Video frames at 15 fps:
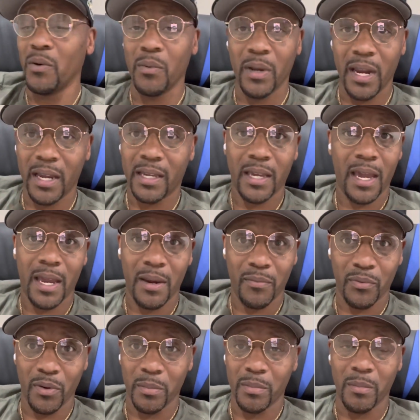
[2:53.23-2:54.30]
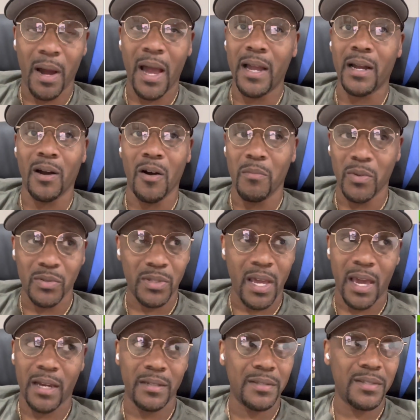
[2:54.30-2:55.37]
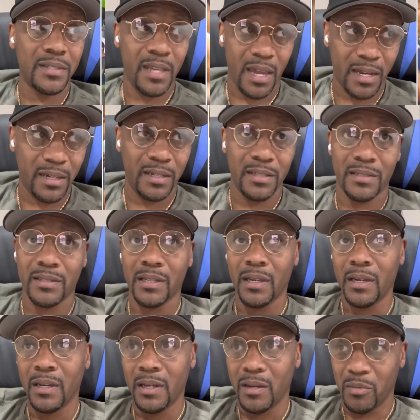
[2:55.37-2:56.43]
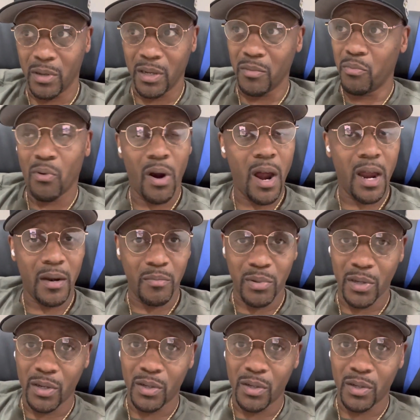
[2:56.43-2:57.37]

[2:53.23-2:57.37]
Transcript: where that came from. Mike almost had a sickness. But LeBron to be a